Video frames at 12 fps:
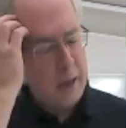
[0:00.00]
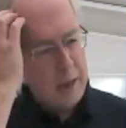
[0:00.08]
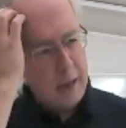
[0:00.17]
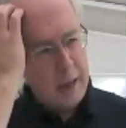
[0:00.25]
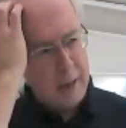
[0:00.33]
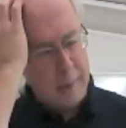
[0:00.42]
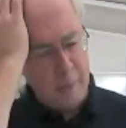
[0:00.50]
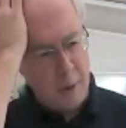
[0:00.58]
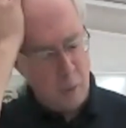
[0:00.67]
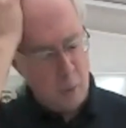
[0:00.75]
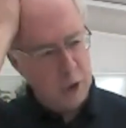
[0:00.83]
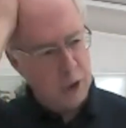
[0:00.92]
And
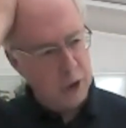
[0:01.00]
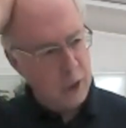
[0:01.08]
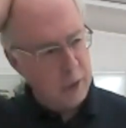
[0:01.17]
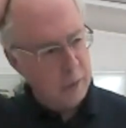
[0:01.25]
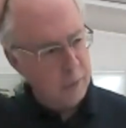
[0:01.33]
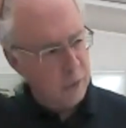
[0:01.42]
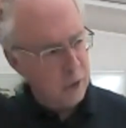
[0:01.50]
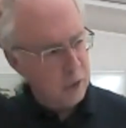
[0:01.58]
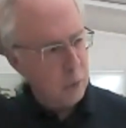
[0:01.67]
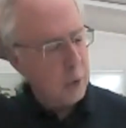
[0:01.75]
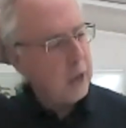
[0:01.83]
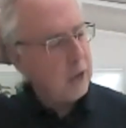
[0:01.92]
the
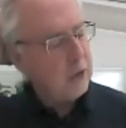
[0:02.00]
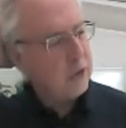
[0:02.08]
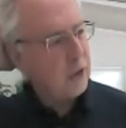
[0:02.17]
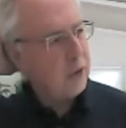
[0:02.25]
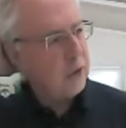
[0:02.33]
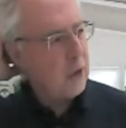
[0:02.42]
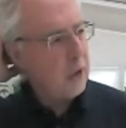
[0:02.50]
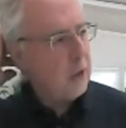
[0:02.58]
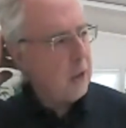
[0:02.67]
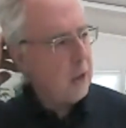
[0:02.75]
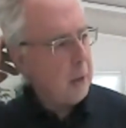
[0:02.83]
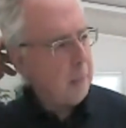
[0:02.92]
first one is that
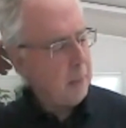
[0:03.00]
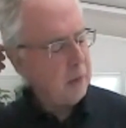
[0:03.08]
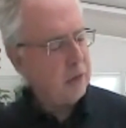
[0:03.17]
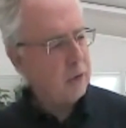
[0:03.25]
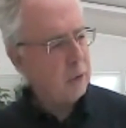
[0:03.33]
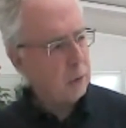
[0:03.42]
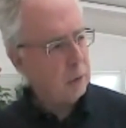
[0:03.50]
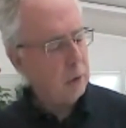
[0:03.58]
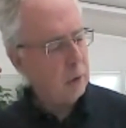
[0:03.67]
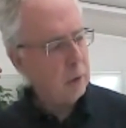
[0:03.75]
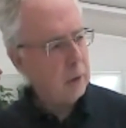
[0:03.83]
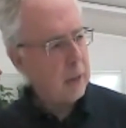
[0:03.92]
a
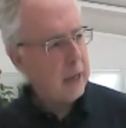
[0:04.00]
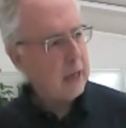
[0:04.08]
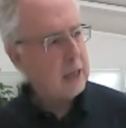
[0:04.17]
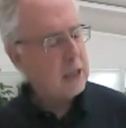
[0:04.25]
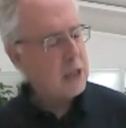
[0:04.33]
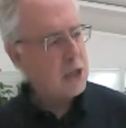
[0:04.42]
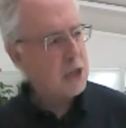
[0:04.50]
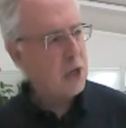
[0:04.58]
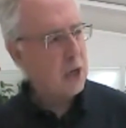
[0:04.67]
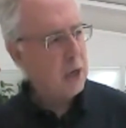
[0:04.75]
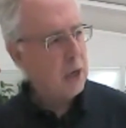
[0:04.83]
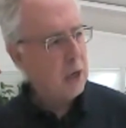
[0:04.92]
muscle has
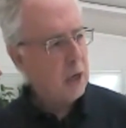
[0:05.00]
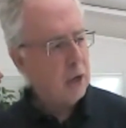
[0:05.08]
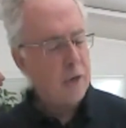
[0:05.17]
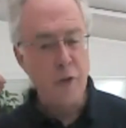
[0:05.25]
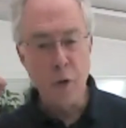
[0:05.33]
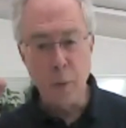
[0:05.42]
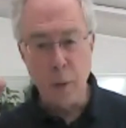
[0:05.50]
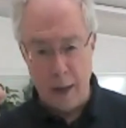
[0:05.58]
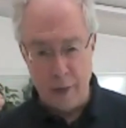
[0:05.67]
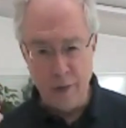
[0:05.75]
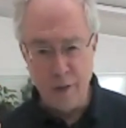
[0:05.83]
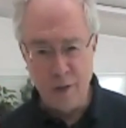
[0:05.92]
two
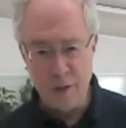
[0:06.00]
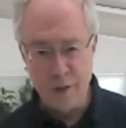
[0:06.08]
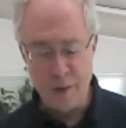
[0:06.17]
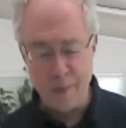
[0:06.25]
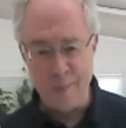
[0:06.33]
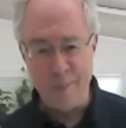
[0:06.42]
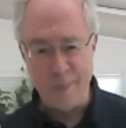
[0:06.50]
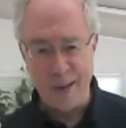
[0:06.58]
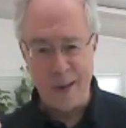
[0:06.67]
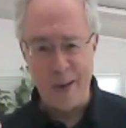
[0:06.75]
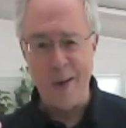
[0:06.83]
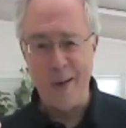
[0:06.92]
ends.
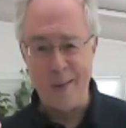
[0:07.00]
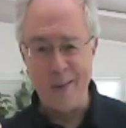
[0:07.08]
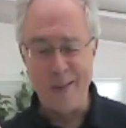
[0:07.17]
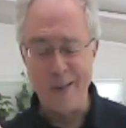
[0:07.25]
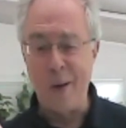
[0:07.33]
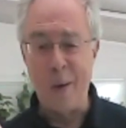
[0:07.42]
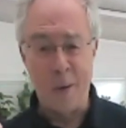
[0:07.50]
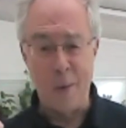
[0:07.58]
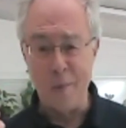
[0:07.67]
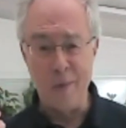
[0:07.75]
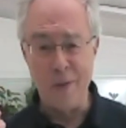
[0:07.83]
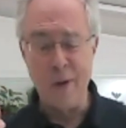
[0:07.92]
Yeah, it's not
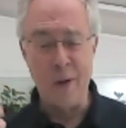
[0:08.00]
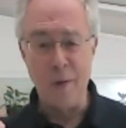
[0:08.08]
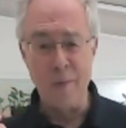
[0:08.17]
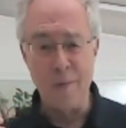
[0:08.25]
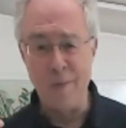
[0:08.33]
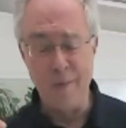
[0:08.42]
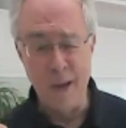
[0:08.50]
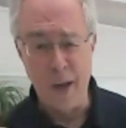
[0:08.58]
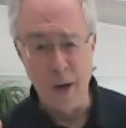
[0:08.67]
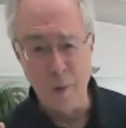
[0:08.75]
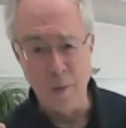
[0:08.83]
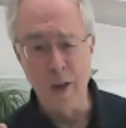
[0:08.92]

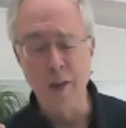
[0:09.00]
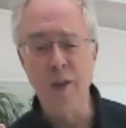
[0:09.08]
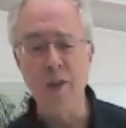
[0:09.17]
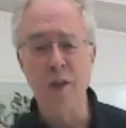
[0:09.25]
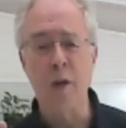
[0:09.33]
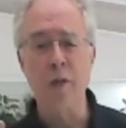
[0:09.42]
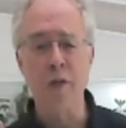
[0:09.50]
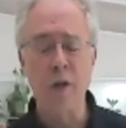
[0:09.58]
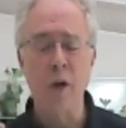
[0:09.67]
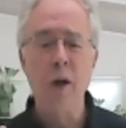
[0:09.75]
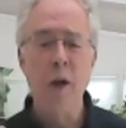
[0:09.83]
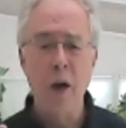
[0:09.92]
unobvious. It's got,
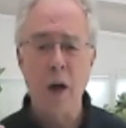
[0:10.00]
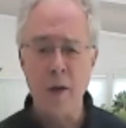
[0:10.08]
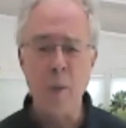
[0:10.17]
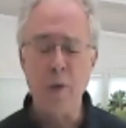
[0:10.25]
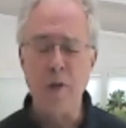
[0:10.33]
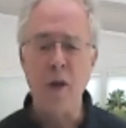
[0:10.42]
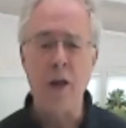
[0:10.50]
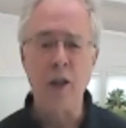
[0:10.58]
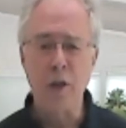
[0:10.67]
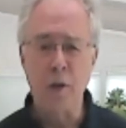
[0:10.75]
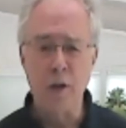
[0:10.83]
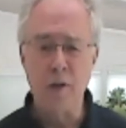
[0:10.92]
I think we
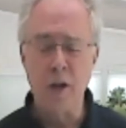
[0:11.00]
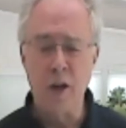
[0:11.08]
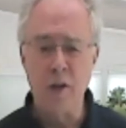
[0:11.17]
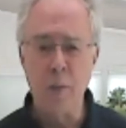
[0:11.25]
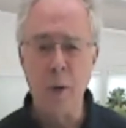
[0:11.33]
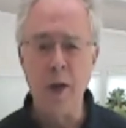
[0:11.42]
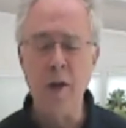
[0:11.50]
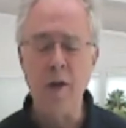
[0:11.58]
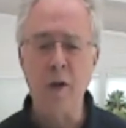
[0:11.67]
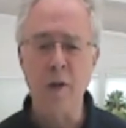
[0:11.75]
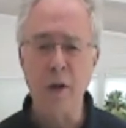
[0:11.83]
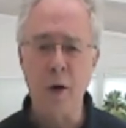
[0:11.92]
touched on this last week. It's
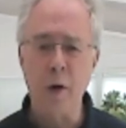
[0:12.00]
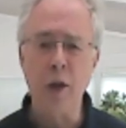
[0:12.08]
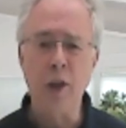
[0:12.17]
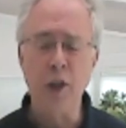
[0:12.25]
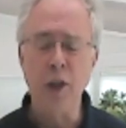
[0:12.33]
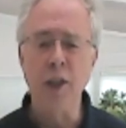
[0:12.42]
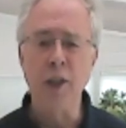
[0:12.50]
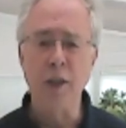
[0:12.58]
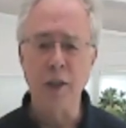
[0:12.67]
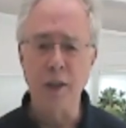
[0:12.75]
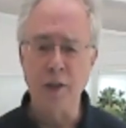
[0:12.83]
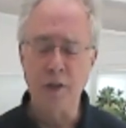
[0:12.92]
got the origin and
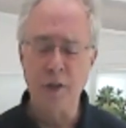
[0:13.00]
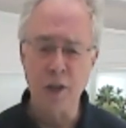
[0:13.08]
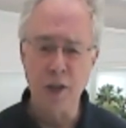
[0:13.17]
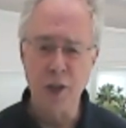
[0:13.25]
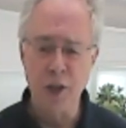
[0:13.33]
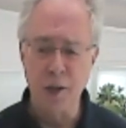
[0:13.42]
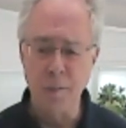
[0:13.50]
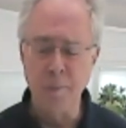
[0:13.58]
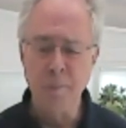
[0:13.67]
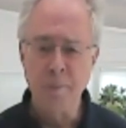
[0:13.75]
the insertion.